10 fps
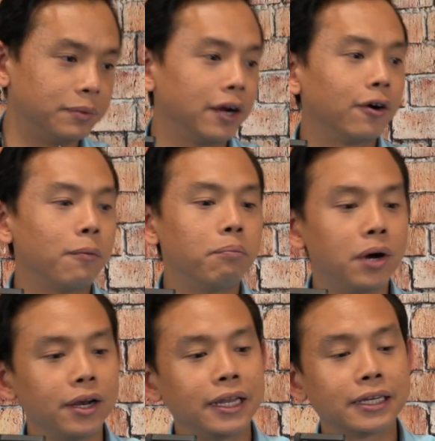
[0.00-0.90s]
barrel,
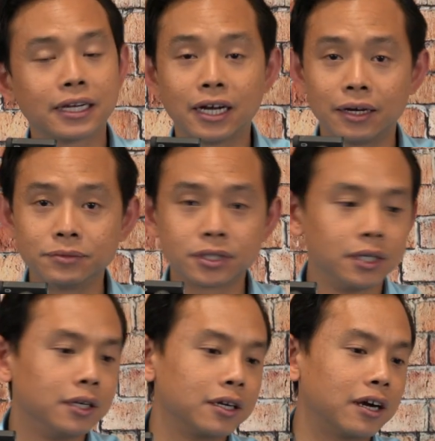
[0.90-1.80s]
but it comes
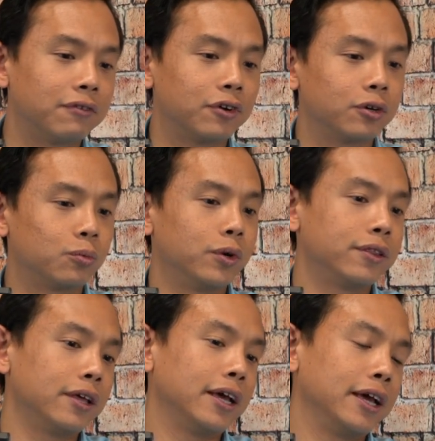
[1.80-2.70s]
covered with
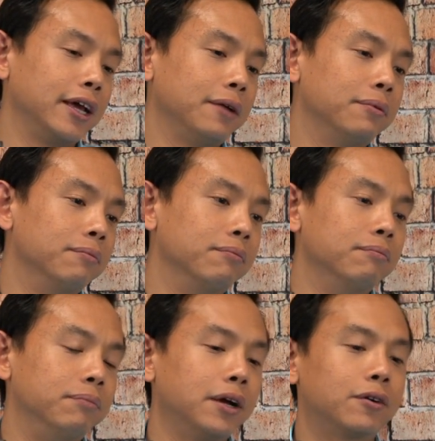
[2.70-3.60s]
a
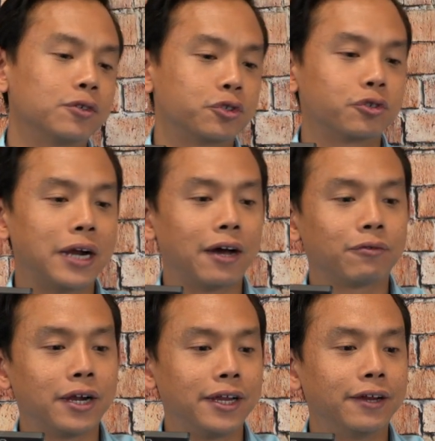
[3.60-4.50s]
barrel shroud
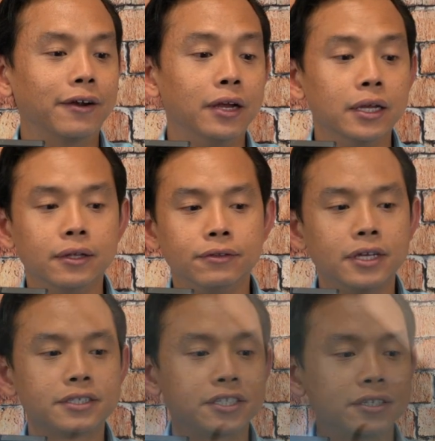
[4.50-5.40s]
right here. This is